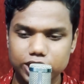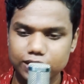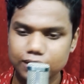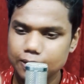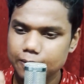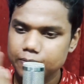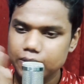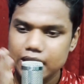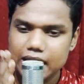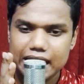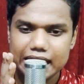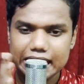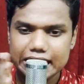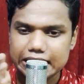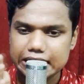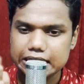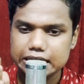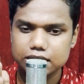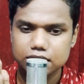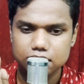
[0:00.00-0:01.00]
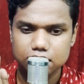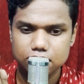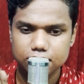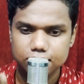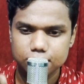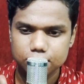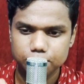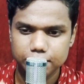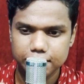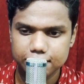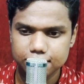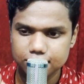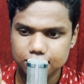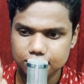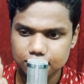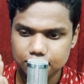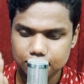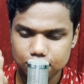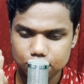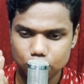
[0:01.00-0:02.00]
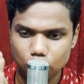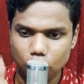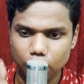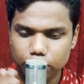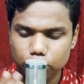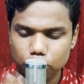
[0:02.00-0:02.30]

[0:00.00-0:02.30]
He did his best in this song, you know,